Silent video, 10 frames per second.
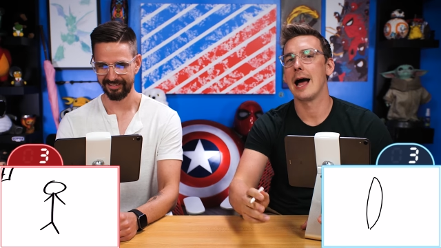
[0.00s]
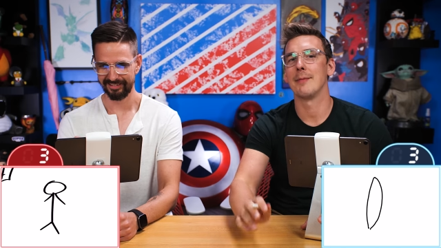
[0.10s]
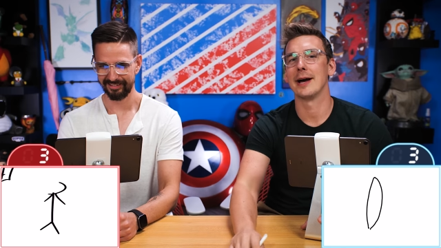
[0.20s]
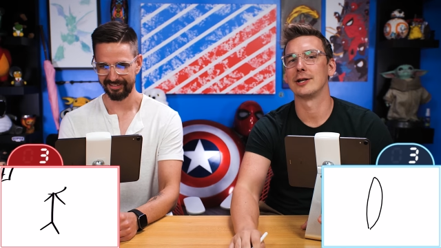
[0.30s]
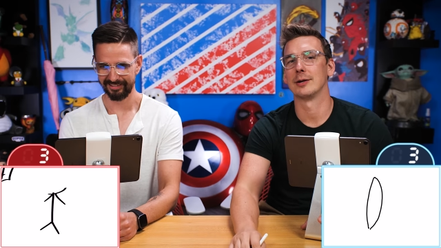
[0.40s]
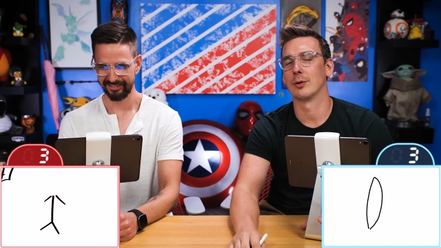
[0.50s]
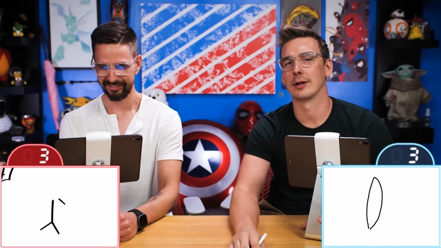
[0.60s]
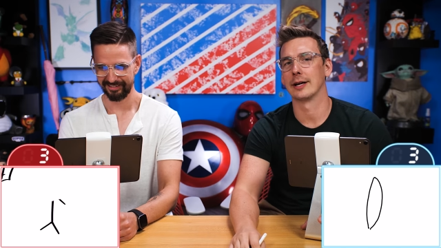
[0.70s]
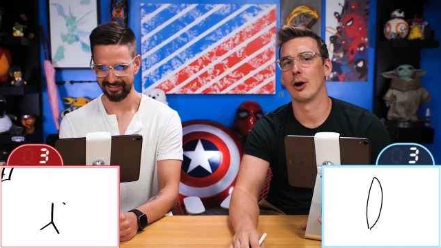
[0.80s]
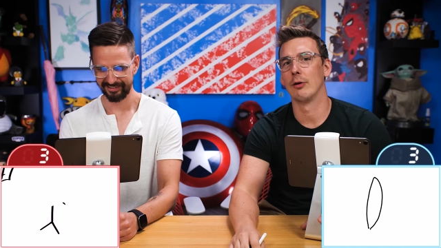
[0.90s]
Speaker 1: I imagine more
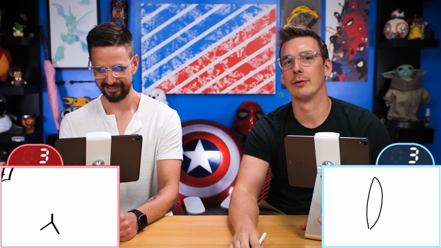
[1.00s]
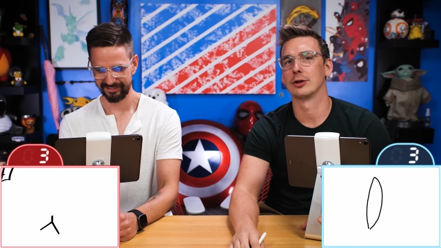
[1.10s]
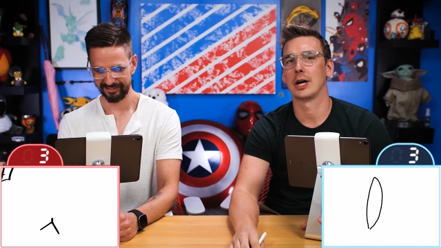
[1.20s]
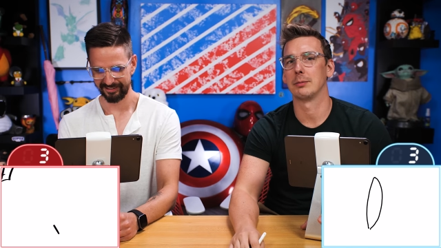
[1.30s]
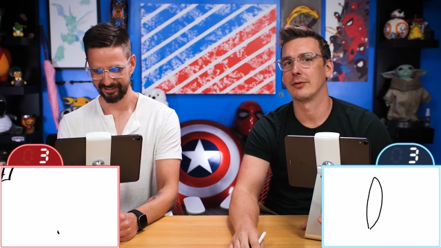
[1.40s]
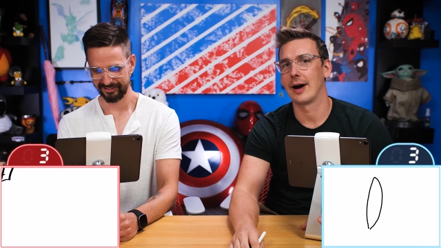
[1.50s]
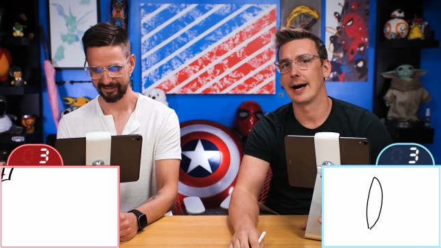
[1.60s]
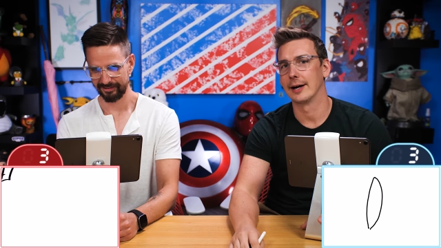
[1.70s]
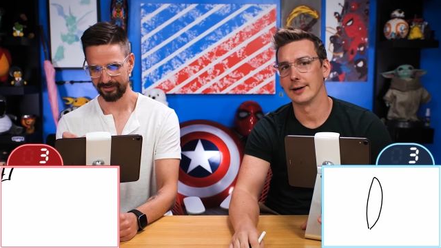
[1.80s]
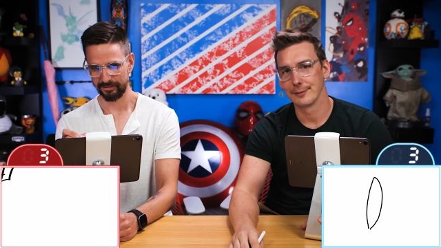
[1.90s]
like an oval shaped
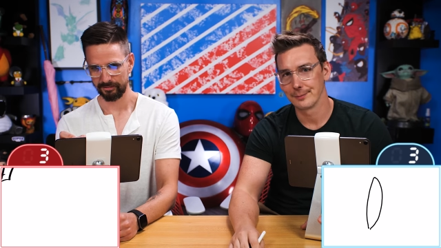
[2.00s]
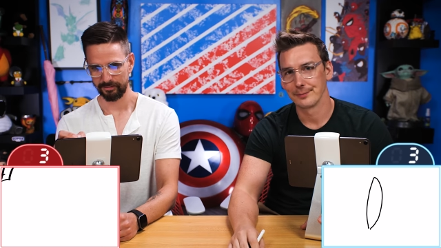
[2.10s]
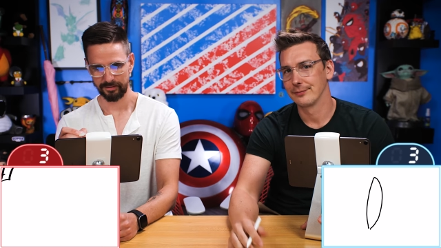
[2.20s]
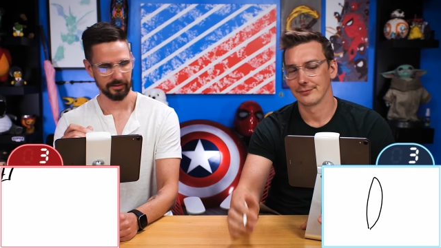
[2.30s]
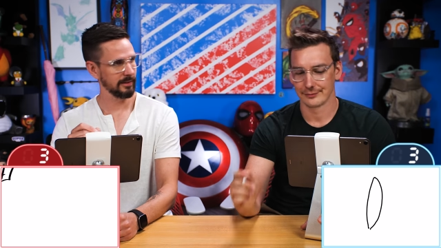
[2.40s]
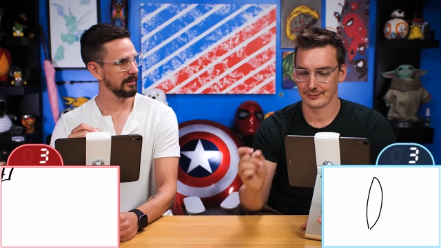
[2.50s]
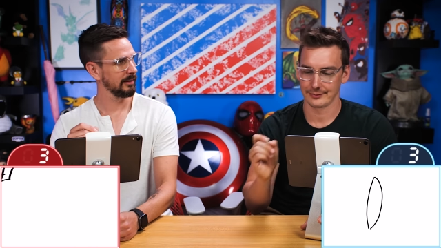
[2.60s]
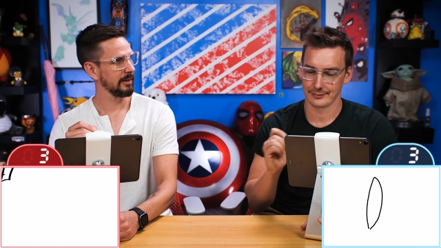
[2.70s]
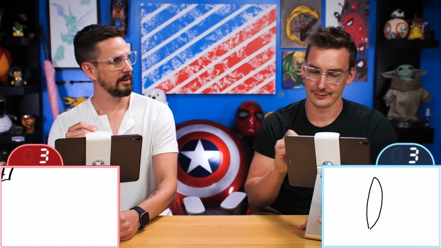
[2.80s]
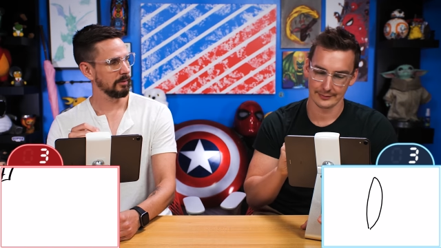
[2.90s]
fire.
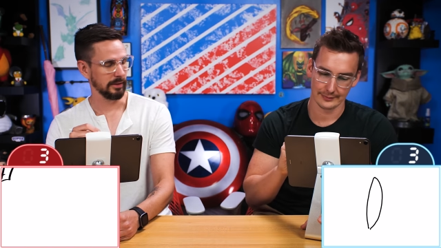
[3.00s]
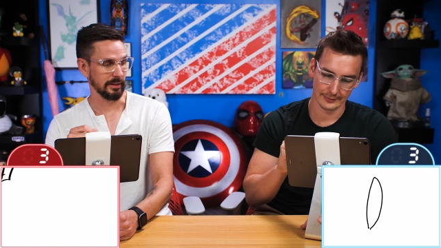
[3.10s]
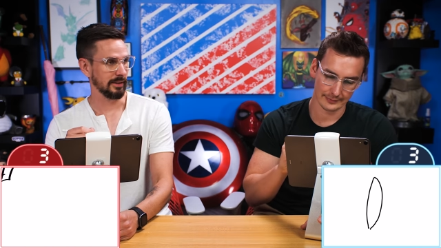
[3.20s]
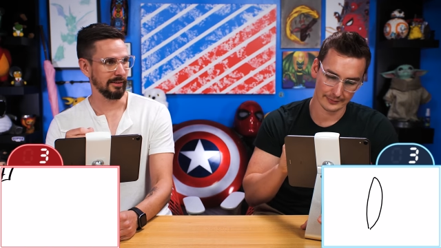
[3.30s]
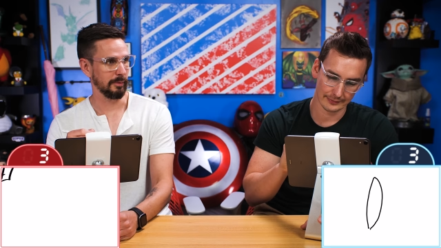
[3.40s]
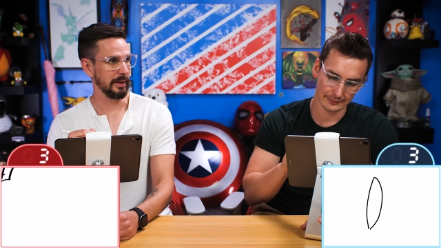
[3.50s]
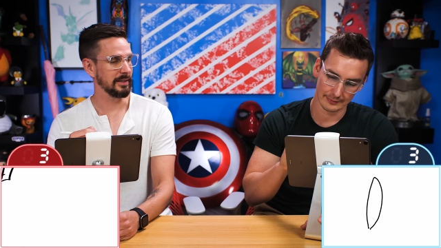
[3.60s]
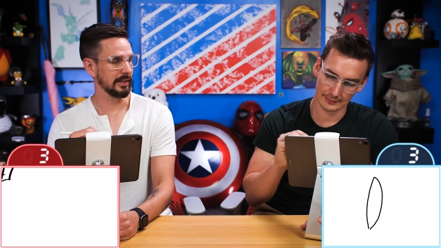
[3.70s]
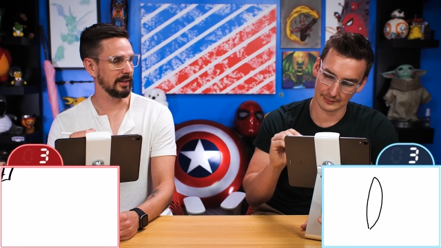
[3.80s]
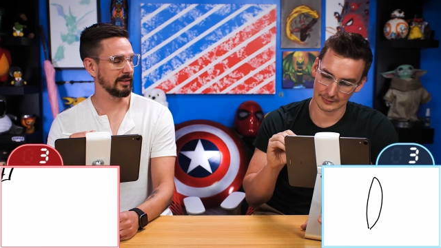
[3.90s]
That's kind of
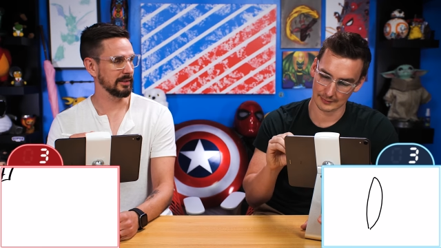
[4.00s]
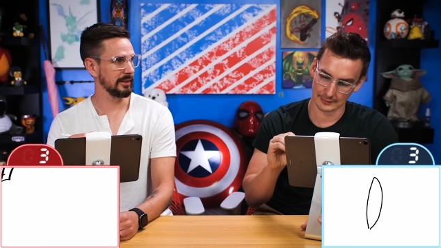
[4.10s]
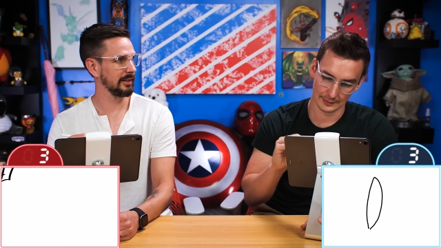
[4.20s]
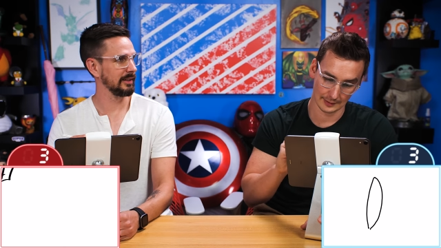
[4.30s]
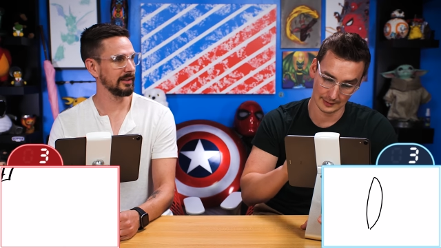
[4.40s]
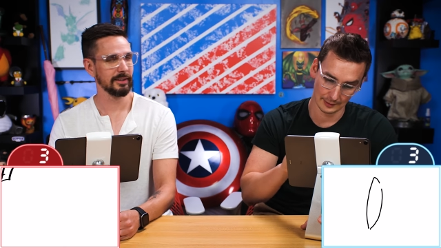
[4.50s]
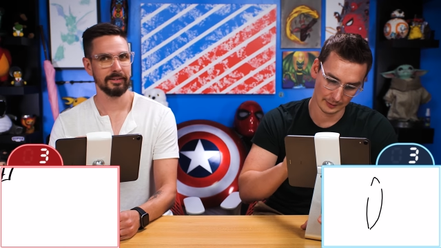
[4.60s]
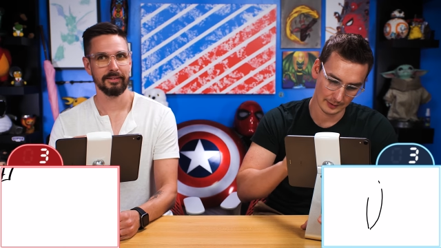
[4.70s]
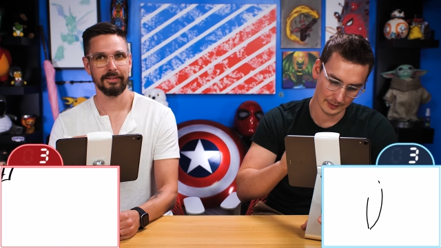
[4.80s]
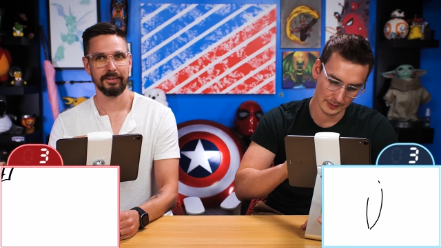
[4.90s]
amazing.
Speaker 2: Like honestly. a will o' the wisp.
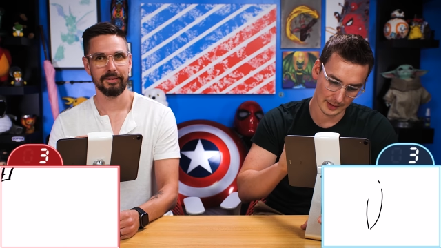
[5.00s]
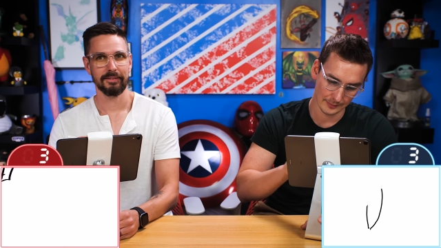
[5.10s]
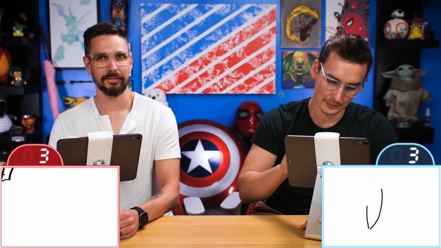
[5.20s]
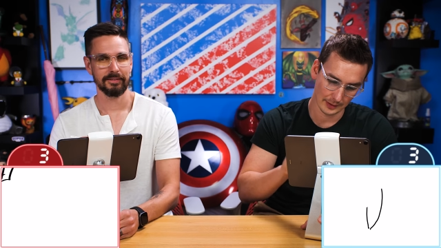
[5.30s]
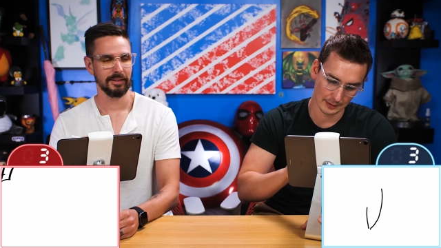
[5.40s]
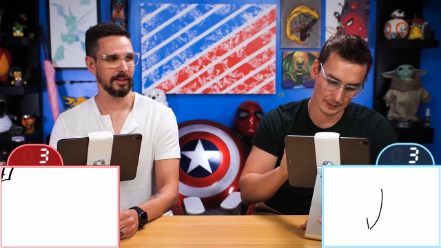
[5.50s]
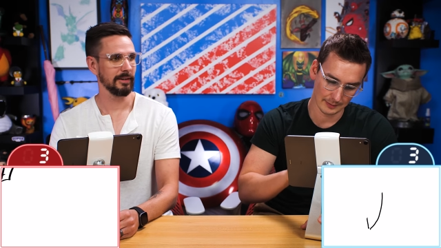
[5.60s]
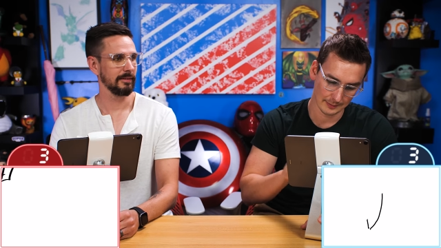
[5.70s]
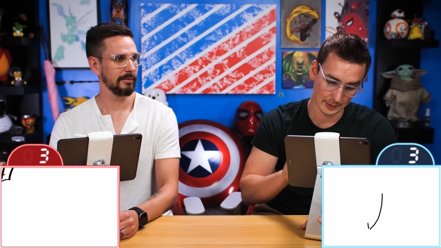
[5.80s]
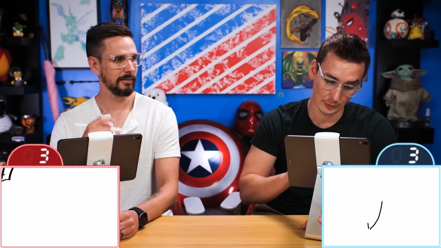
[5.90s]
Yeah.
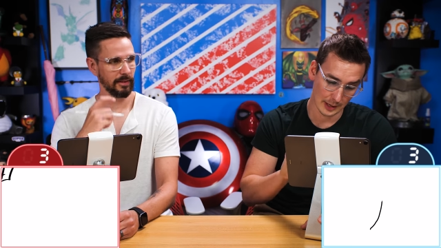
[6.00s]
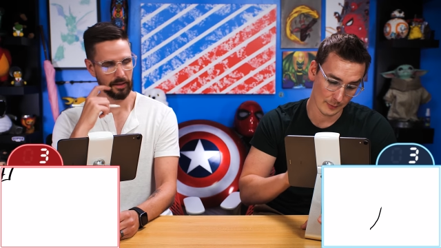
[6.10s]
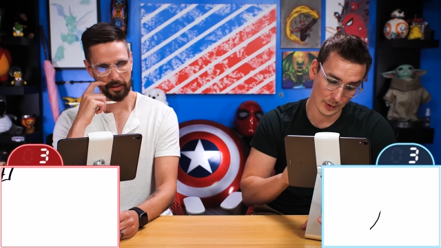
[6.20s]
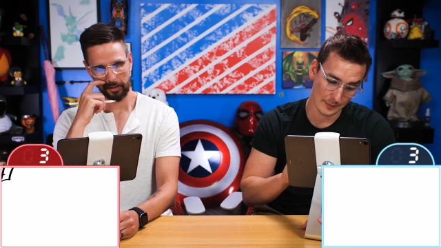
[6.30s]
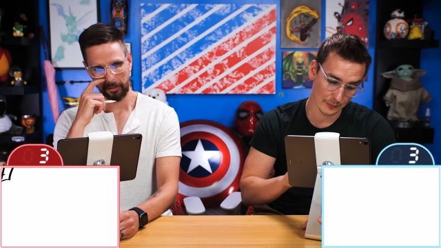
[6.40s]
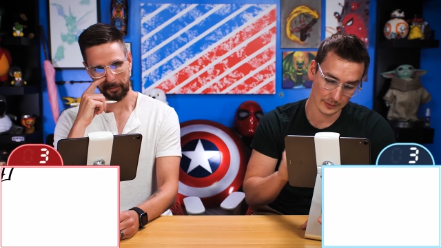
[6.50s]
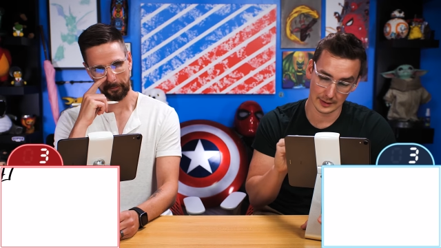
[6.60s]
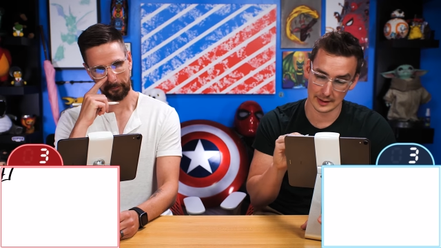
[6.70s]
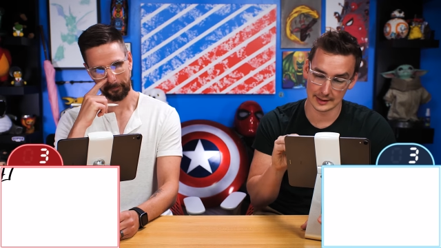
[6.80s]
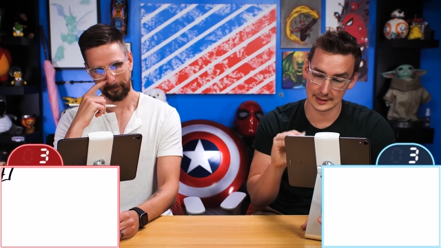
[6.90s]
Speaker 1: yeah. Okay. Well,
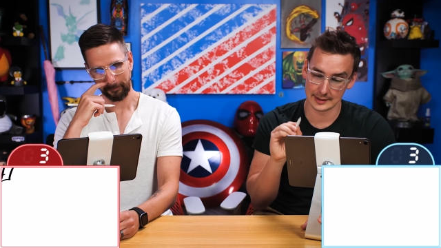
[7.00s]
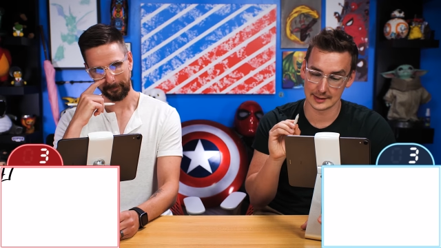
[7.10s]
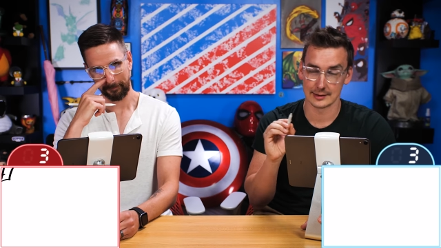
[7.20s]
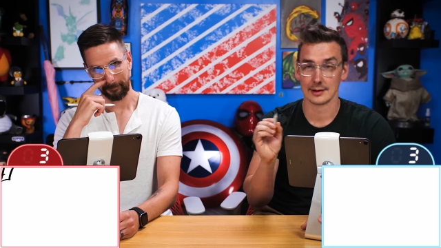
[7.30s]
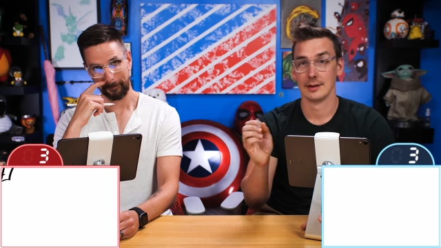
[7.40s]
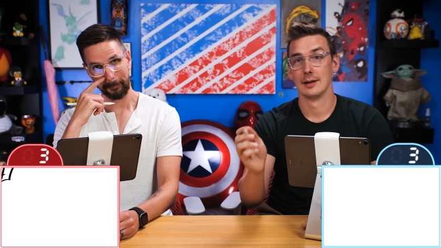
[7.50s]
this is